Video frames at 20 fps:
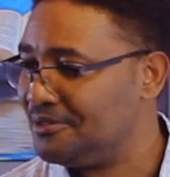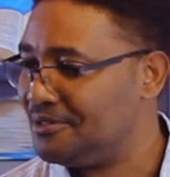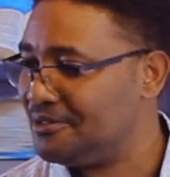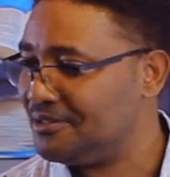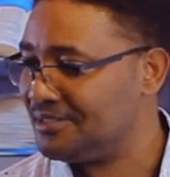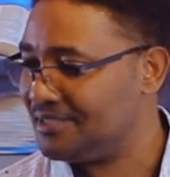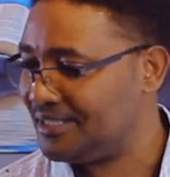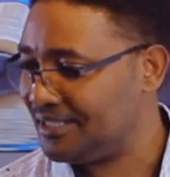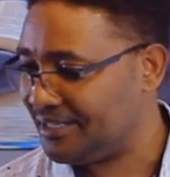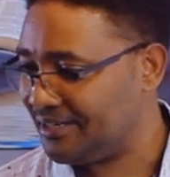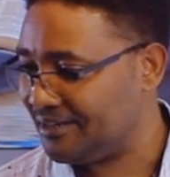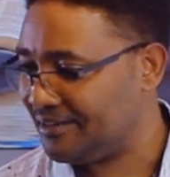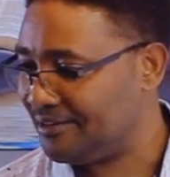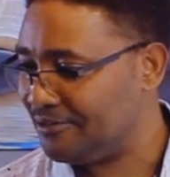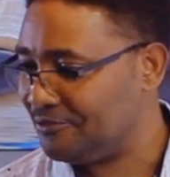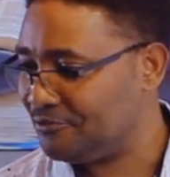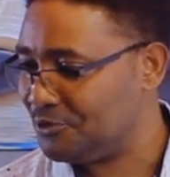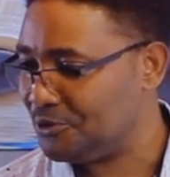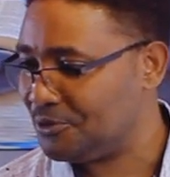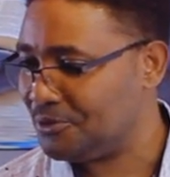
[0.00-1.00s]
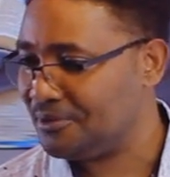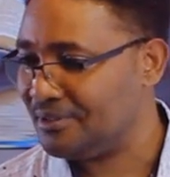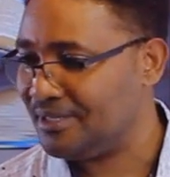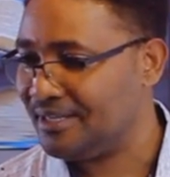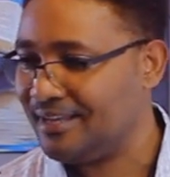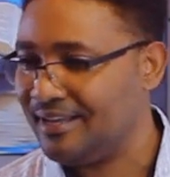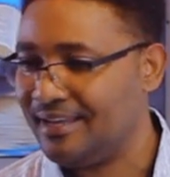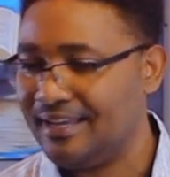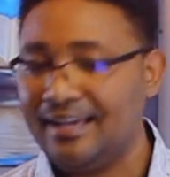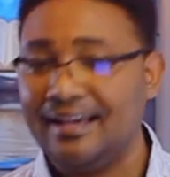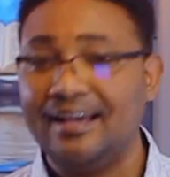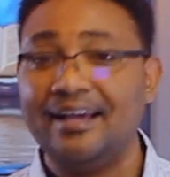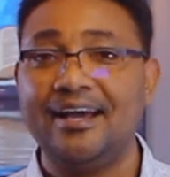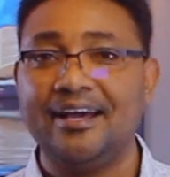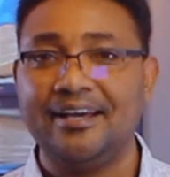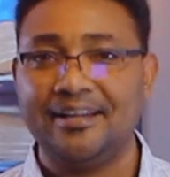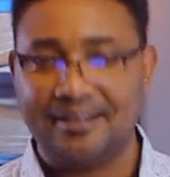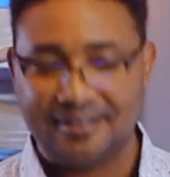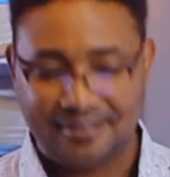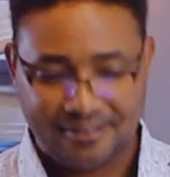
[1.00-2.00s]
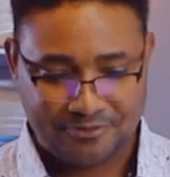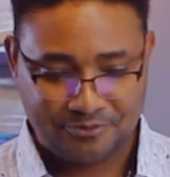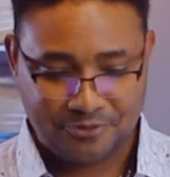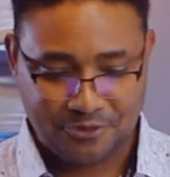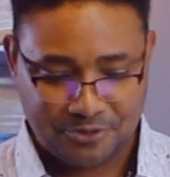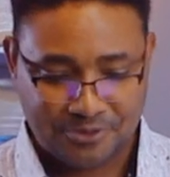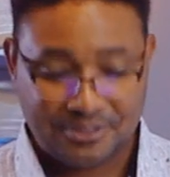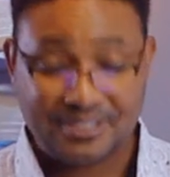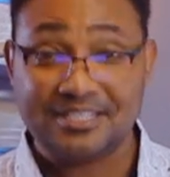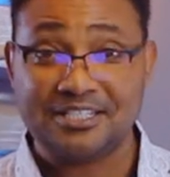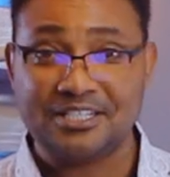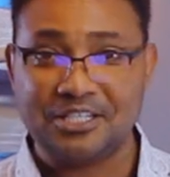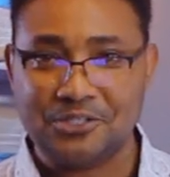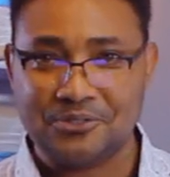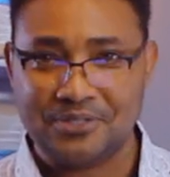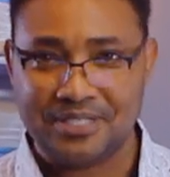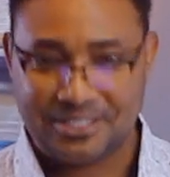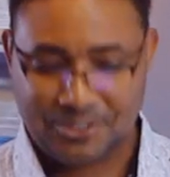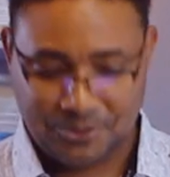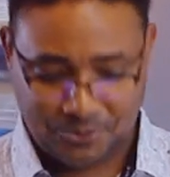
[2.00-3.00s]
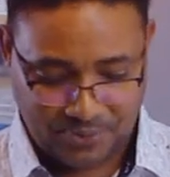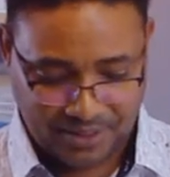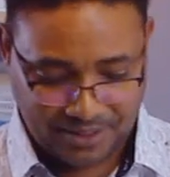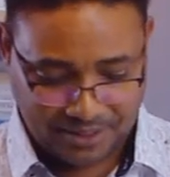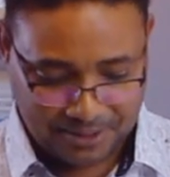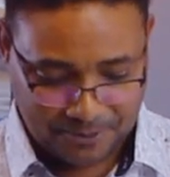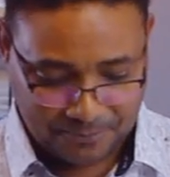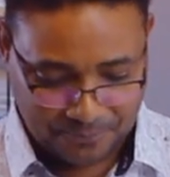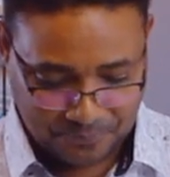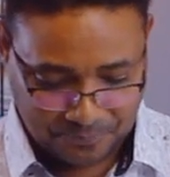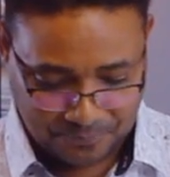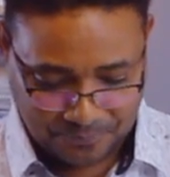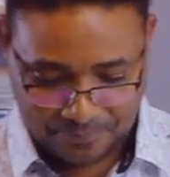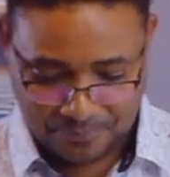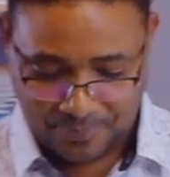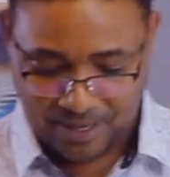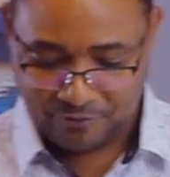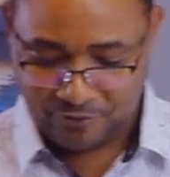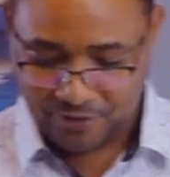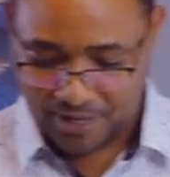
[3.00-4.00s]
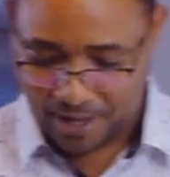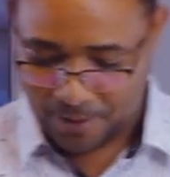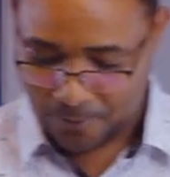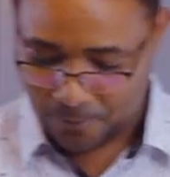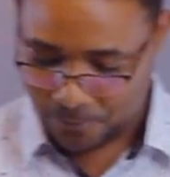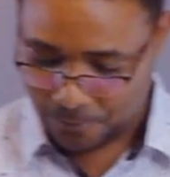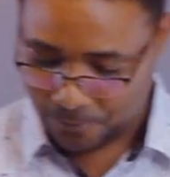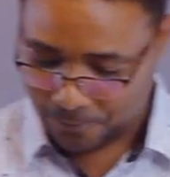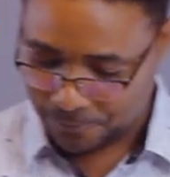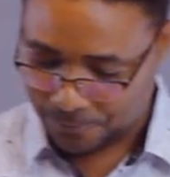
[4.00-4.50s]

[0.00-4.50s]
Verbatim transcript: God take care of you, and I love you. See you next week. Bye for now.